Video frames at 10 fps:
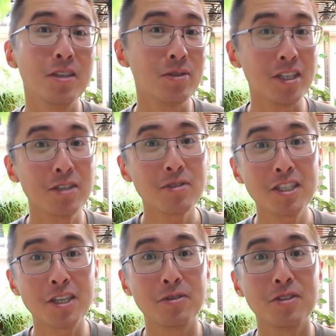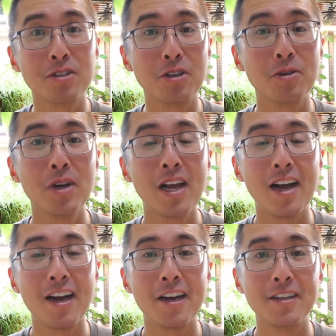So I did reach out to Joe
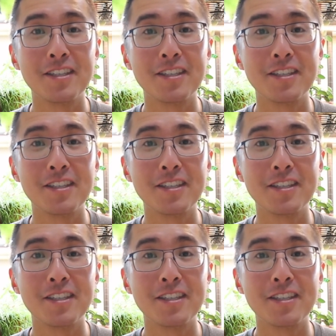uh,